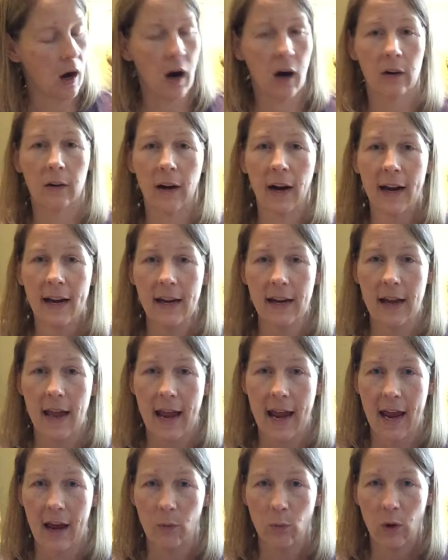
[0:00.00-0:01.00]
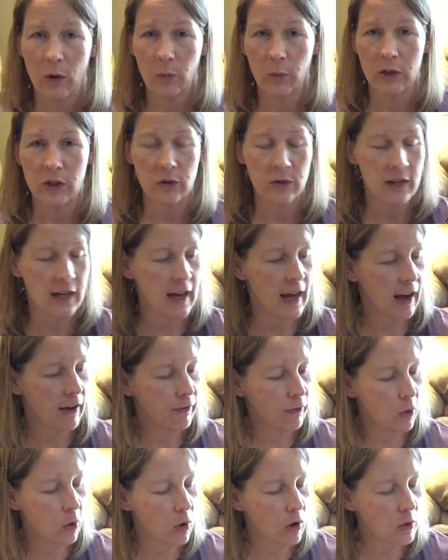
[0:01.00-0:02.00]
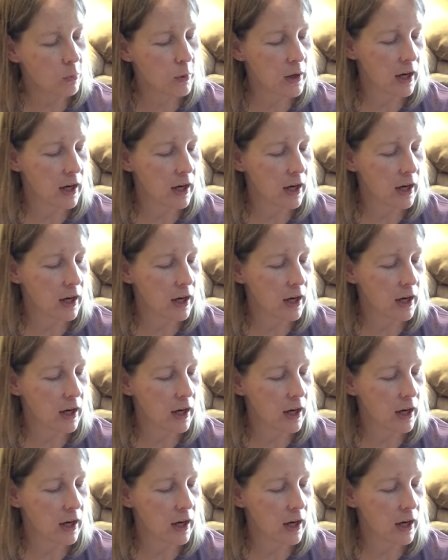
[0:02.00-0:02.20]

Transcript: All right, and when we do the F chord,